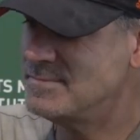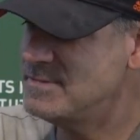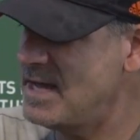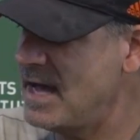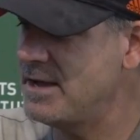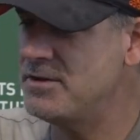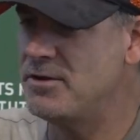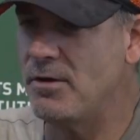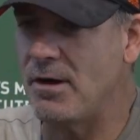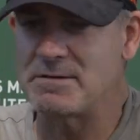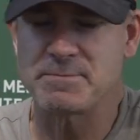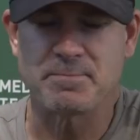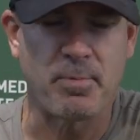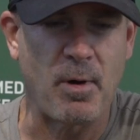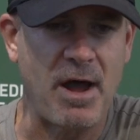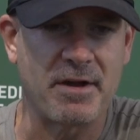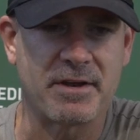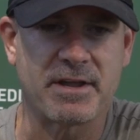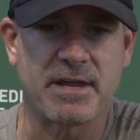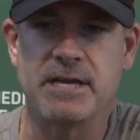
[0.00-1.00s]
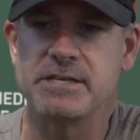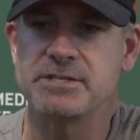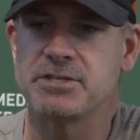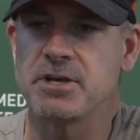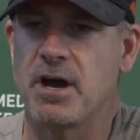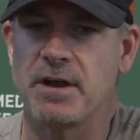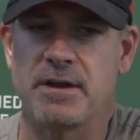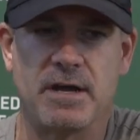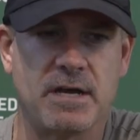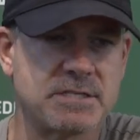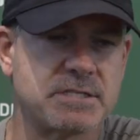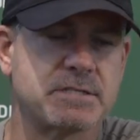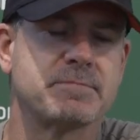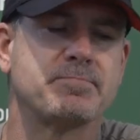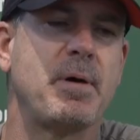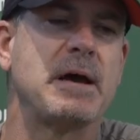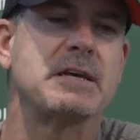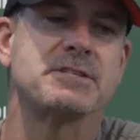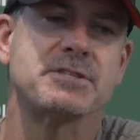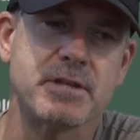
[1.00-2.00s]
Yeah, I was proud of Keyshawn,
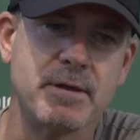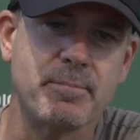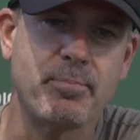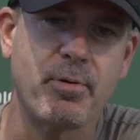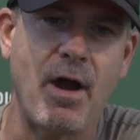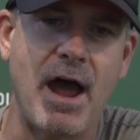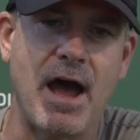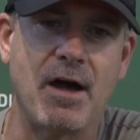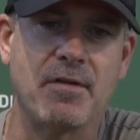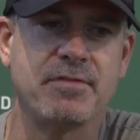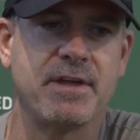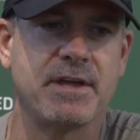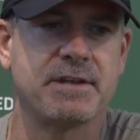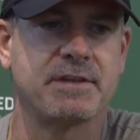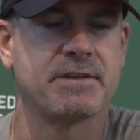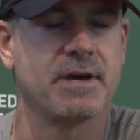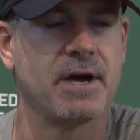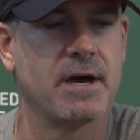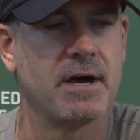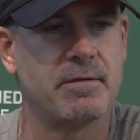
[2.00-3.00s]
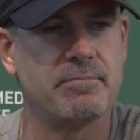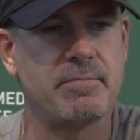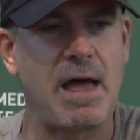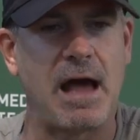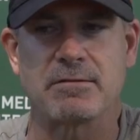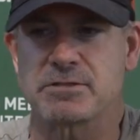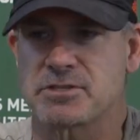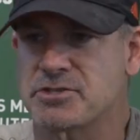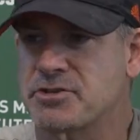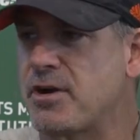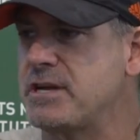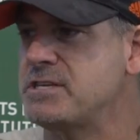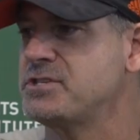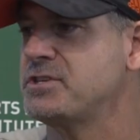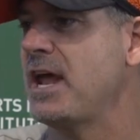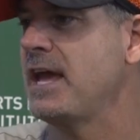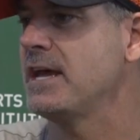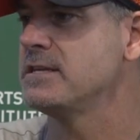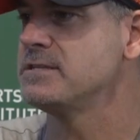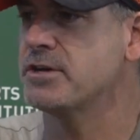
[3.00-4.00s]
especially proud that outstretched
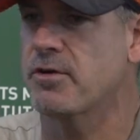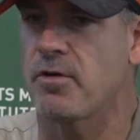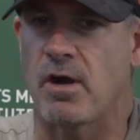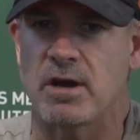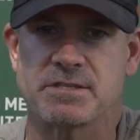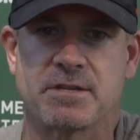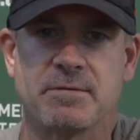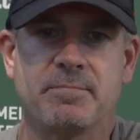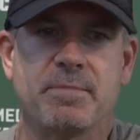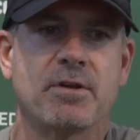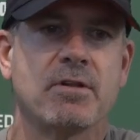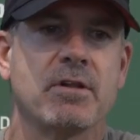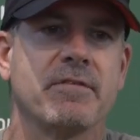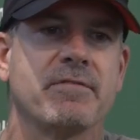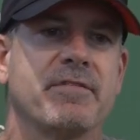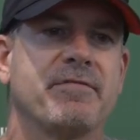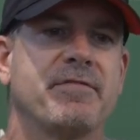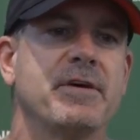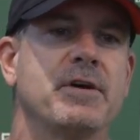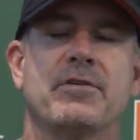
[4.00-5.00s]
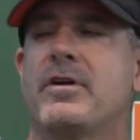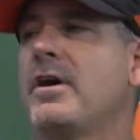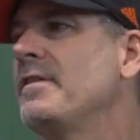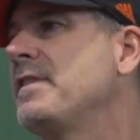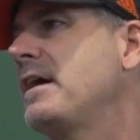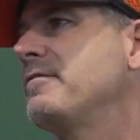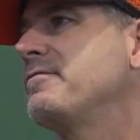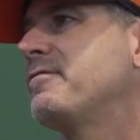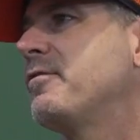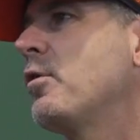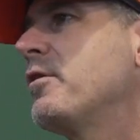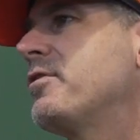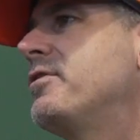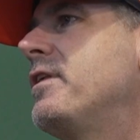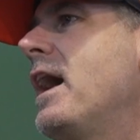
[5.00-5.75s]
hands across the middle of the field on that fourth